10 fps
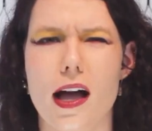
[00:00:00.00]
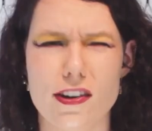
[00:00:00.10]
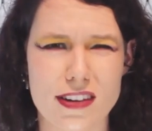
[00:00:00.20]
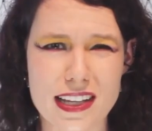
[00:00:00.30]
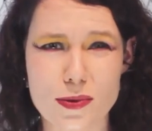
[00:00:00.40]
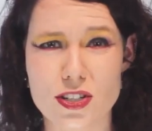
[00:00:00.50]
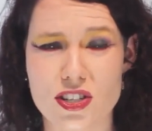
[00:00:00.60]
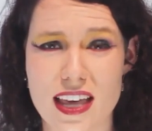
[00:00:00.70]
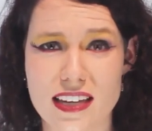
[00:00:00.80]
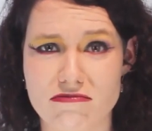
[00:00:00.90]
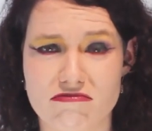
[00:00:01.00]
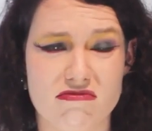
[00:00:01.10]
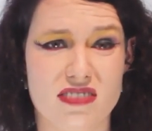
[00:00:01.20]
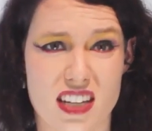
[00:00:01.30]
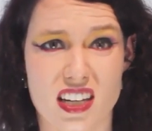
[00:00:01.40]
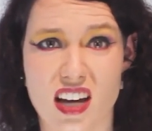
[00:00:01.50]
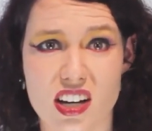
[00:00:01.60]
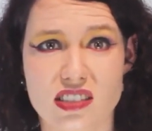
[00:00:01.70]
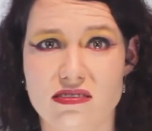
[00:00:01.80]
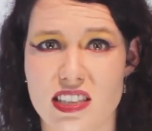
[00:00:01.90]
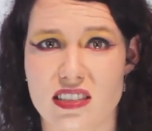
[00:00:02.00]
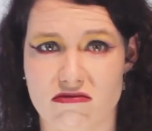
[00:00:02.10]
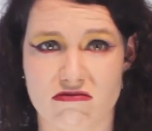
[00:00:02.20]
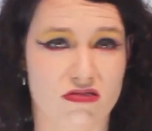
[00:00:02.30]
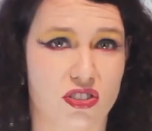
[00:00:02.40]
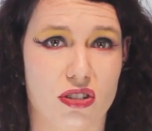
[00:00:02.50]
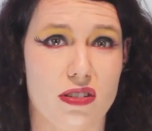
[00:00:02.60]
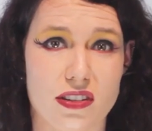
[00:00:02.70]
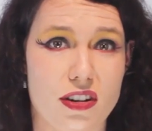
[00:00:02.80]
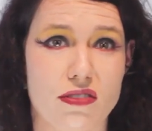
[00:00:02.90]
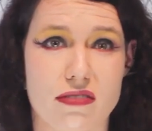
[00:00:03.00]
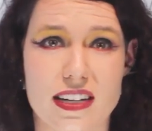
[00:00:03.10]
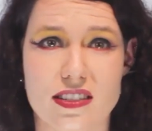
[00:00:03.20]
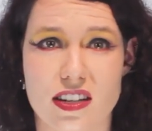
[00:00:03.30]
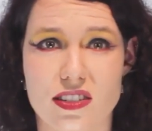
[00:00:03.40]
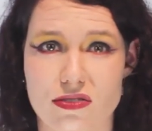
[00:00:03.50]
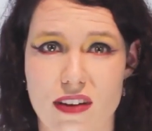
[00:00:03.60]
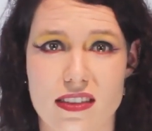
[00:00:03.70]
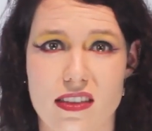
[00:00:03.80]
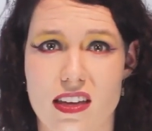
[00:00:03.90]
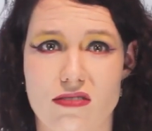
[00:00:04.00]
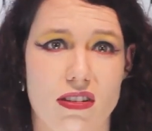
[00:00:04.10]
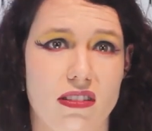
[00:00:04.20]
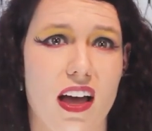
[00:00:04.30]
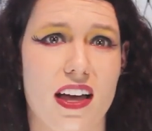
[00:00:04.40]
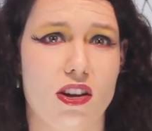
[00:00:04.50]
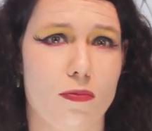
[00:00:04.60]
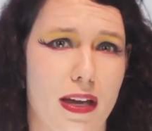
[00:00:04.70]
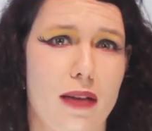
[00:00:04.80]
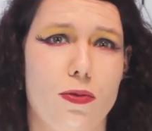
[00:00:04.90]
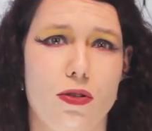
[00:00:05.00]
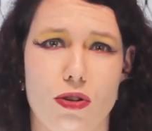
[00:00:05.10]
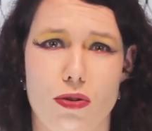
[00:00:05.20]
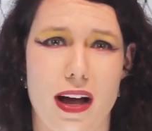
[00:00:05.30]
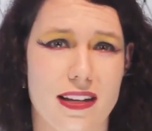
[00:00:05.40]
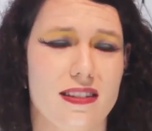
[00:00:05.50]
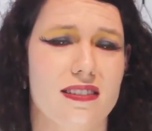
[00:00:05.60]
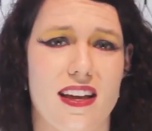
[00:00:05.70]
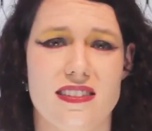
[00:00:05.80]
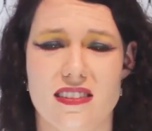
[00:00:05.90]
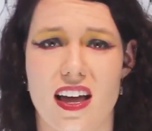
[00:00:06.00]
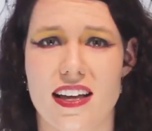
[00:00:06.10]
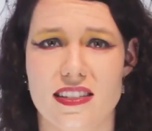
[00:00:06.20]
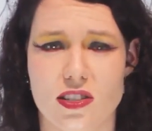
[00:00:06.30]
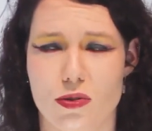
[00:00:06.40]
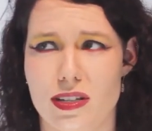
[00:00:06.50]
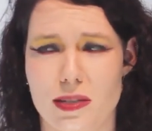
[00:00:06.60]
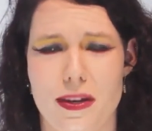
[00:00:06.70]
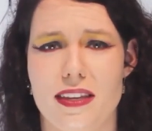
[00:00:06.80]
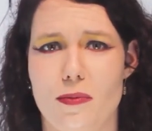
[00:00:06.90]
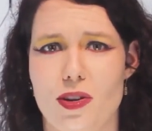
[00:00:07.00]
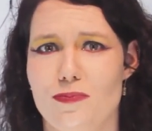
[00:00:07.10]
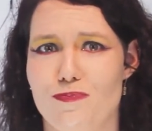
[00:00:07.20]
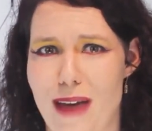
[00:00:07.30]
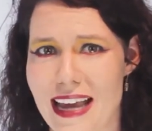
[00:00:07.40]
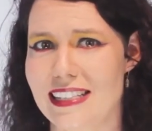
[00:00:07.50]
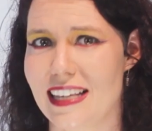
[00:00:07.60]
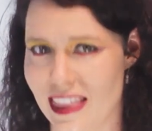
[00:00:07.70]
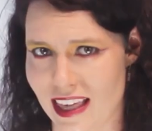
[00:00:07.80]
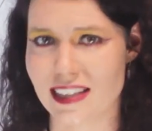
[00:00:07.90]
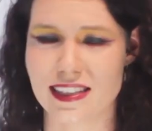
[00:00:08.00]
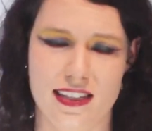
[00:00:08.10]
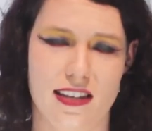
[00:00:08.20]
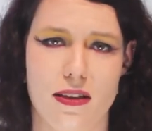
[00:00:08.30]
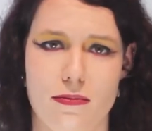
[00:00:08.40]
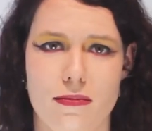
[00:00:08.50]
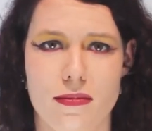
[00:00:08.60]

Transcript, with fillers: I really wish they'd, you know, just do their own research rather than relying on people who understand science to explain the most basic things to them.